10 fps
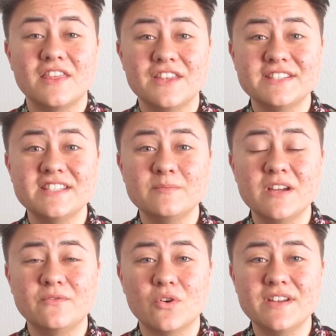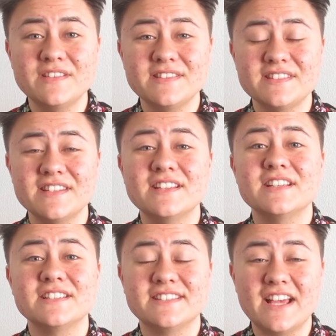This is my voice
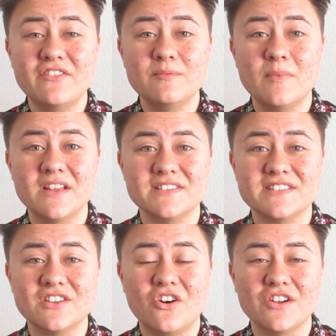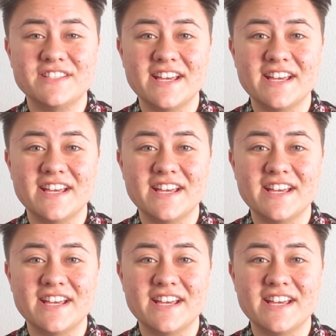7 months on